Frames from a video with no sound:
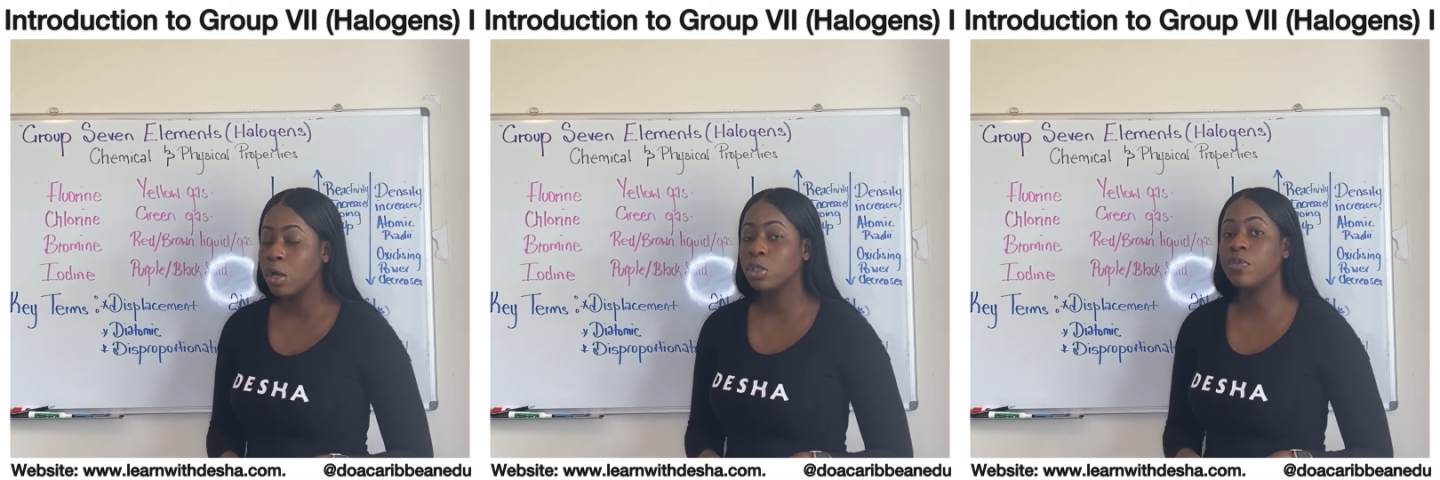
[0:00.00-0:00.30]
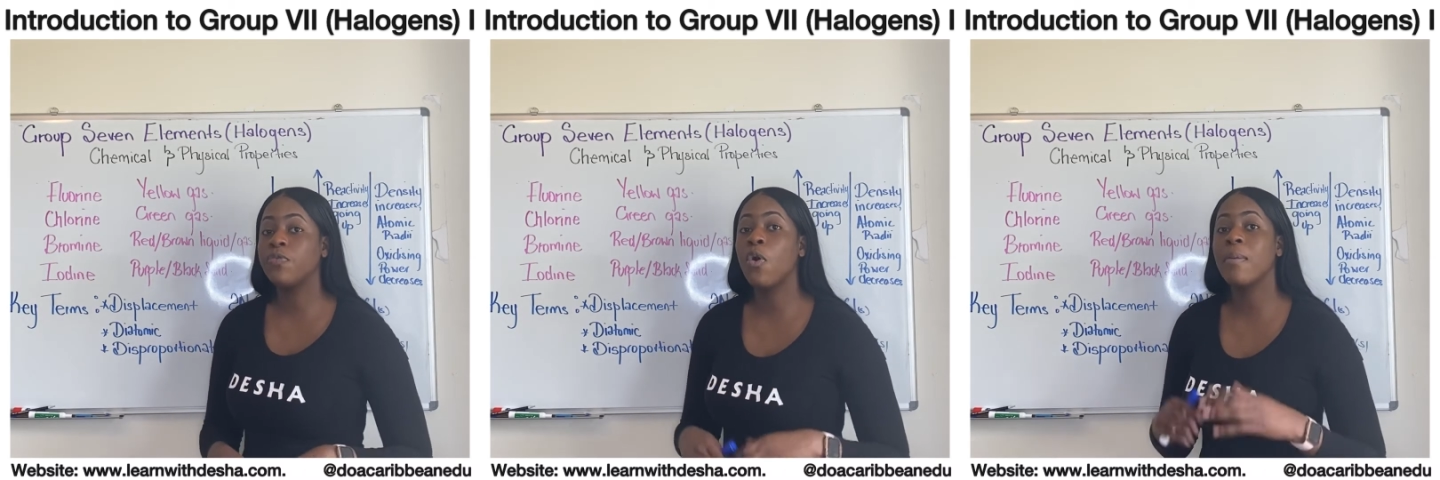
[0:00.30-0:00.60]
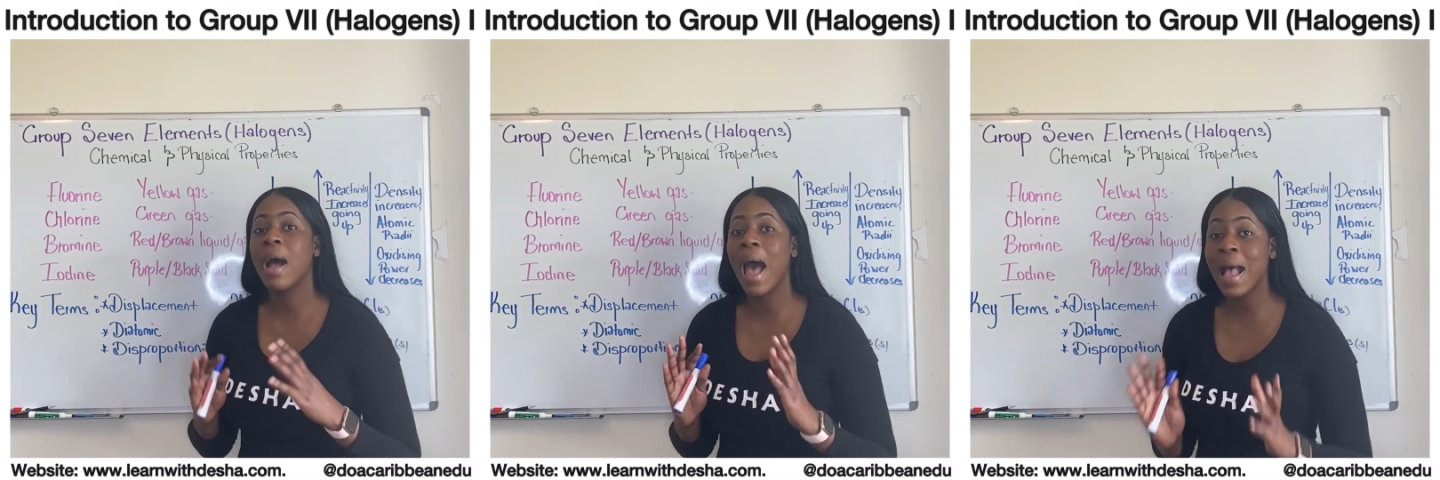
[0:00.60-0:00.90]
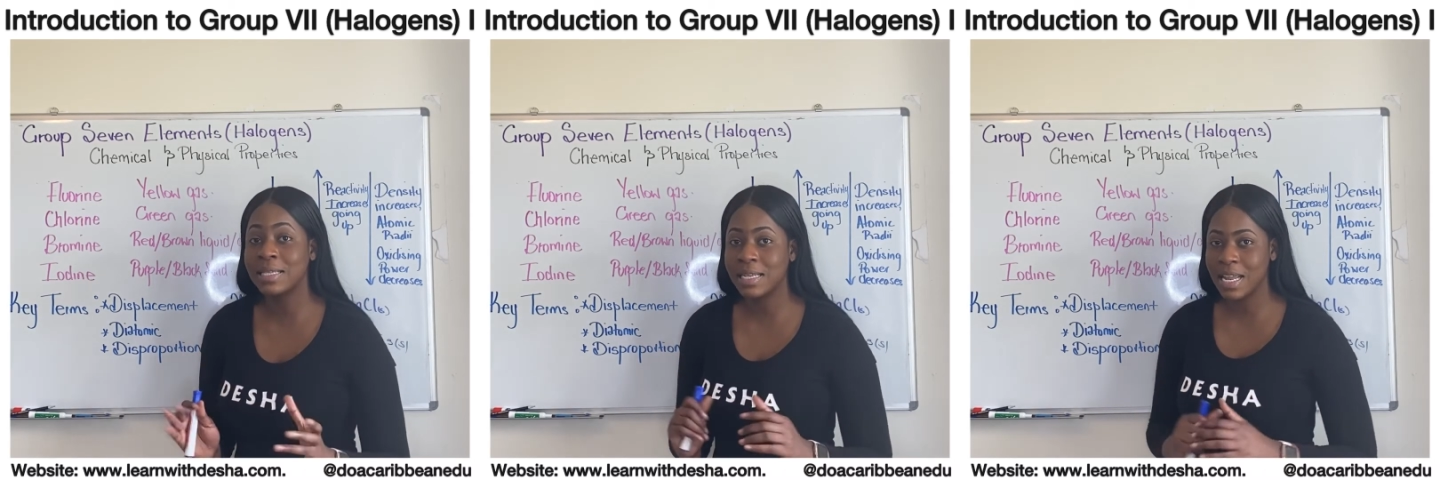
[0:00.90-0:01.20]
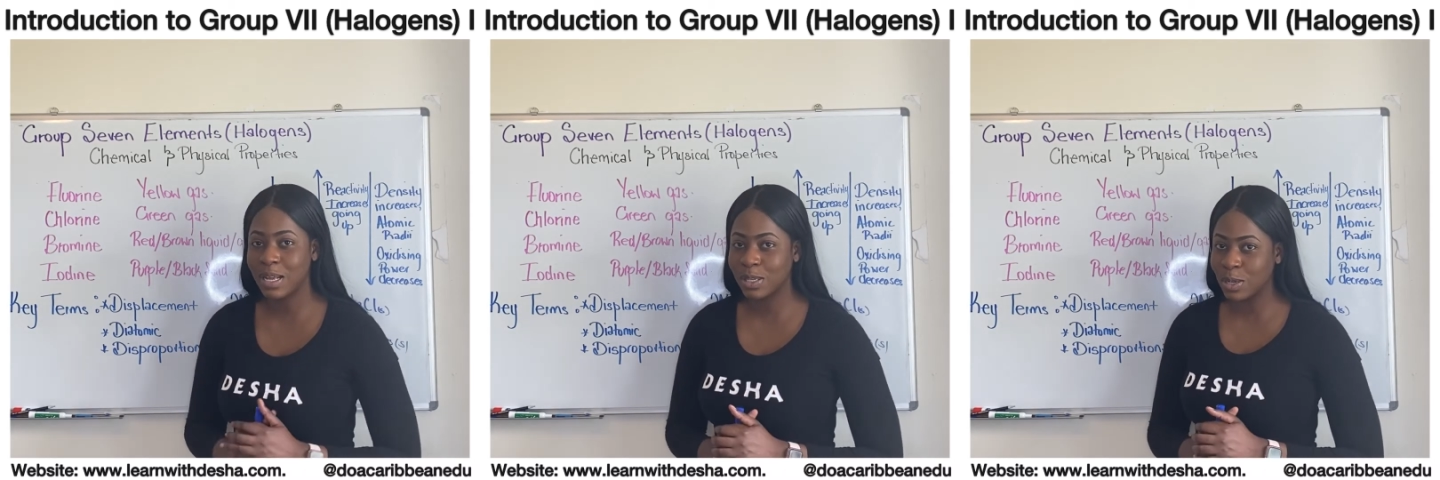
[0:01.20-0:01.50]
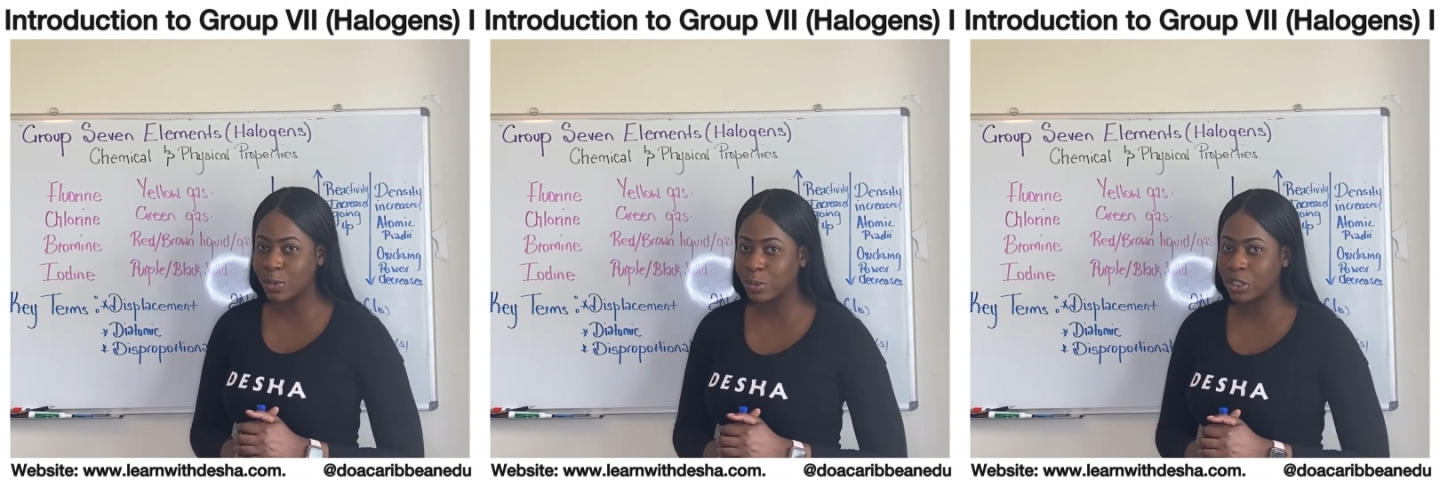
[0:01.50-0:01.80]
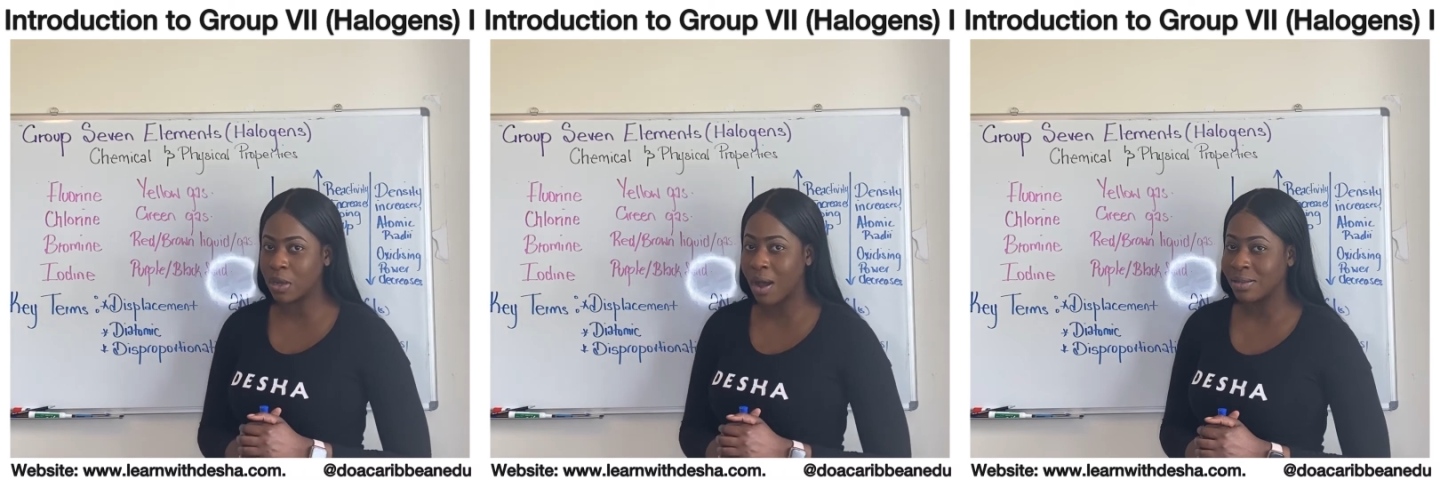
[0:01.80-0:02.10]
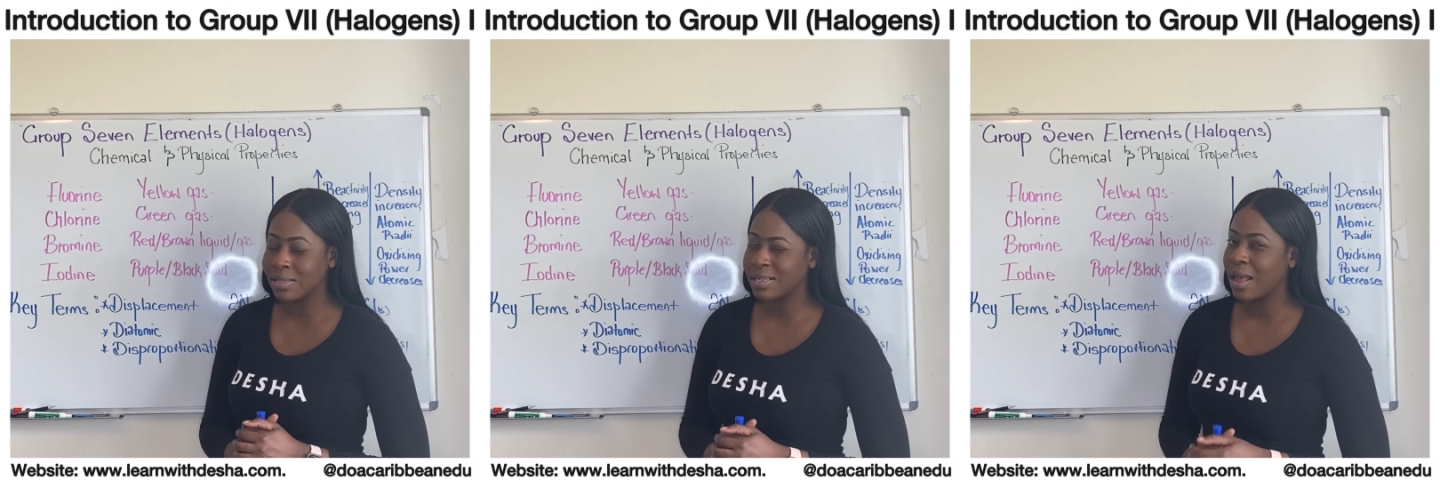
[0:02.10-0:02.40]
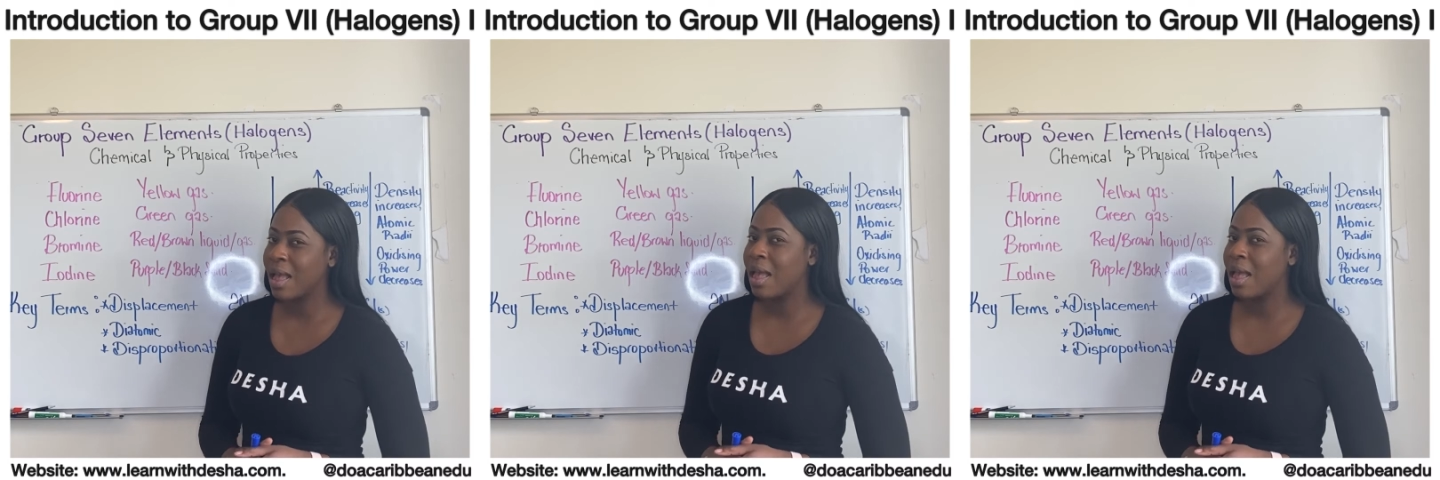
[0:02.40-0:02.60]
to form acidic solutions.